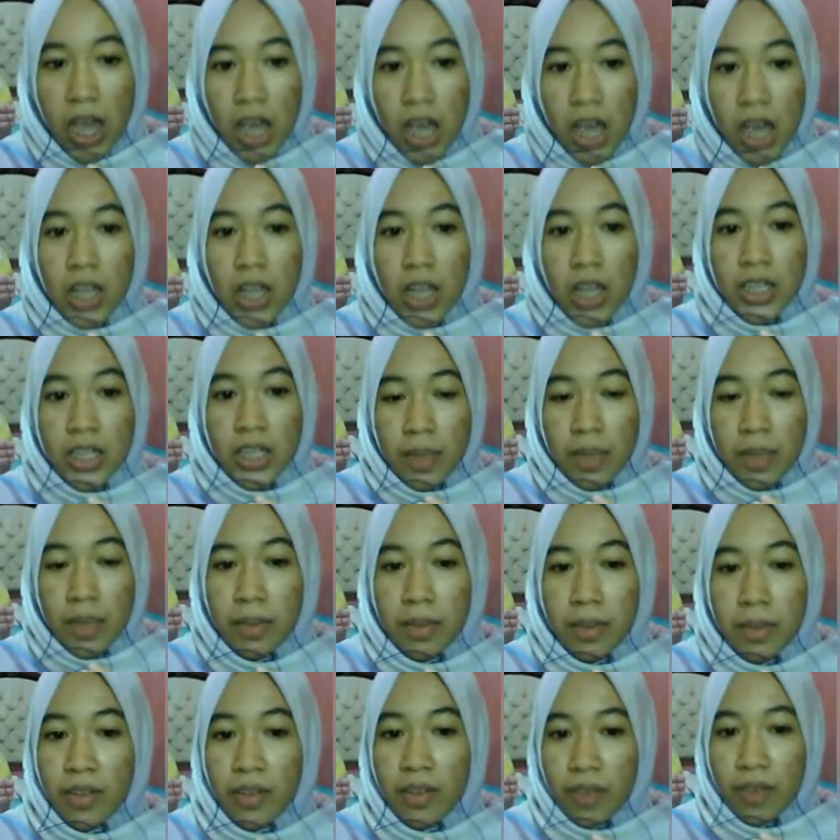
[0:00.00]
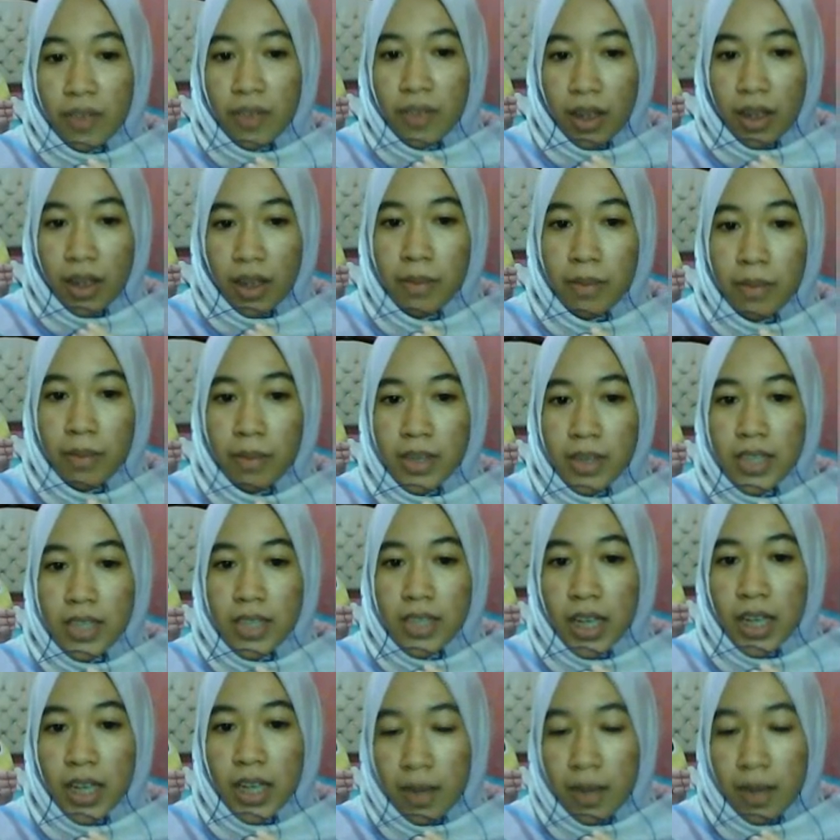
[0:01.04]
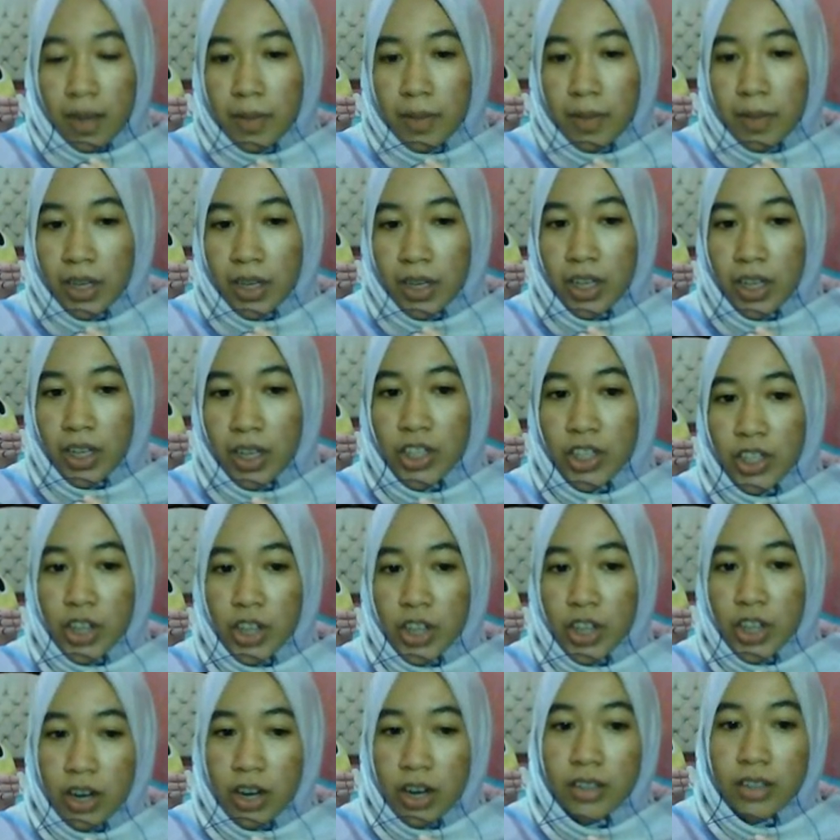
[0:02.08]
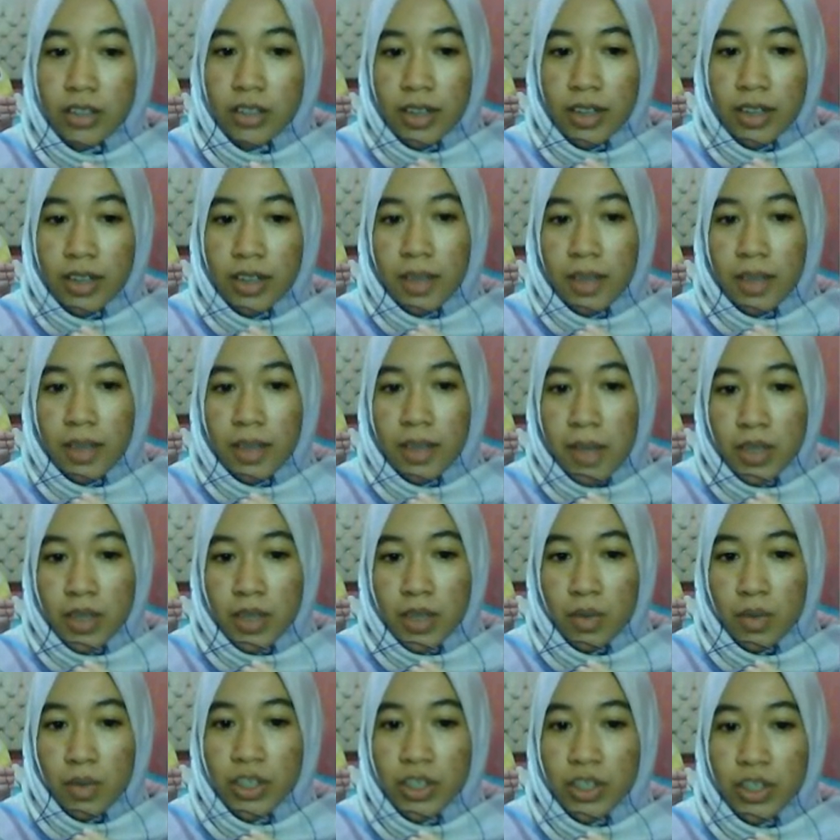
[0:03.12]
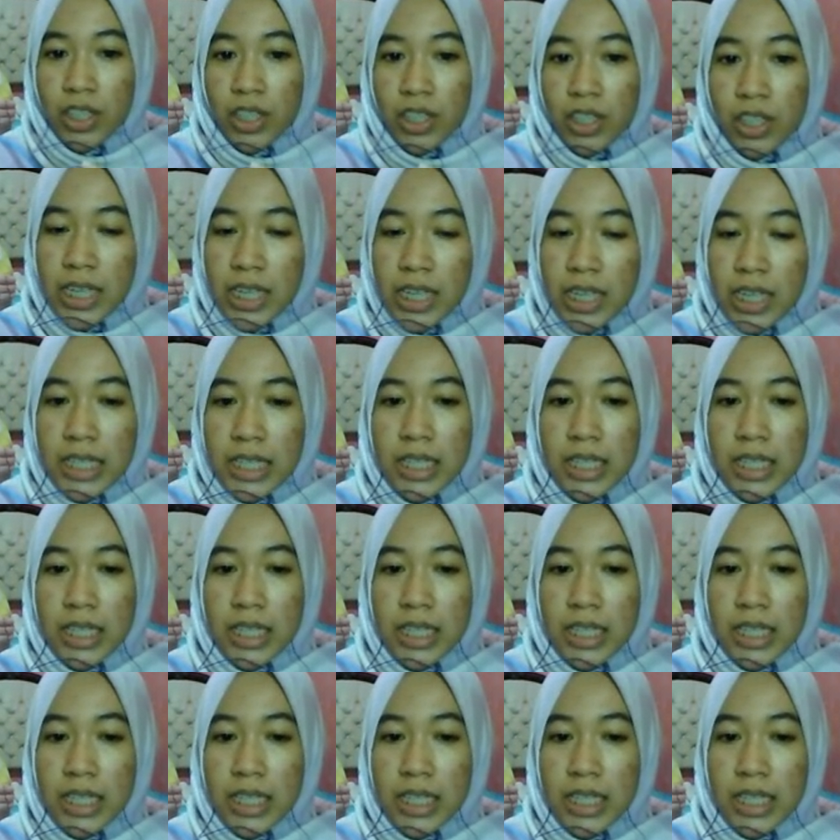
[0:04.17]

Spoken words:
Their sampling frame is the company HR database which lists